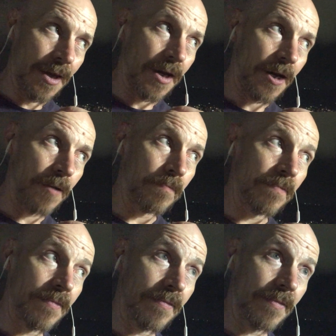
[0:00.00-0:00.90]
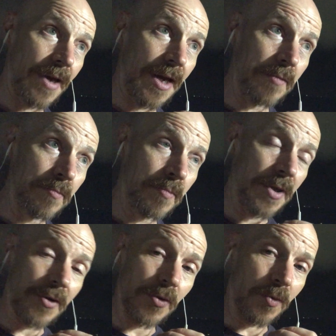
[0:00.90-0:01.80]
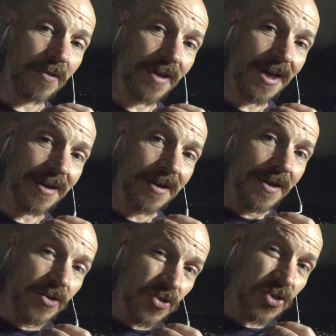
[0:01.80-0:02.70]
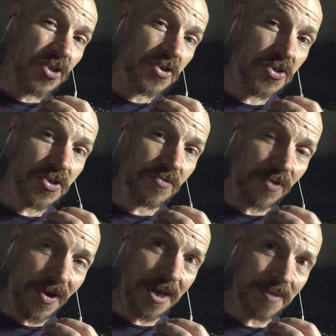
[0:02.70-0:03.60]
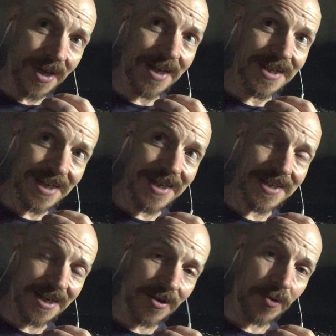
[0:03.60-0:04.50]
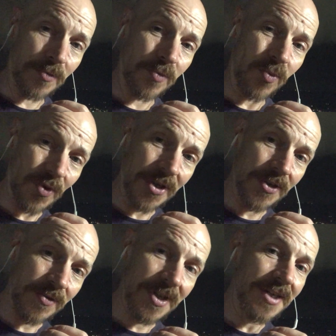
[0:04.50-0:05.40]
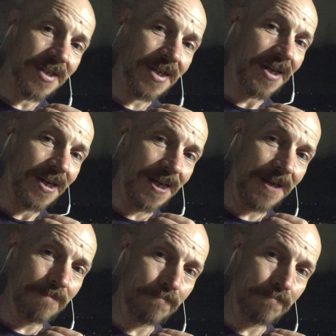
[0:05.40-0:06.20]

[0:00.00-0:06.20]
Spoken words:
And beyond all of that, just describing in detail what you did today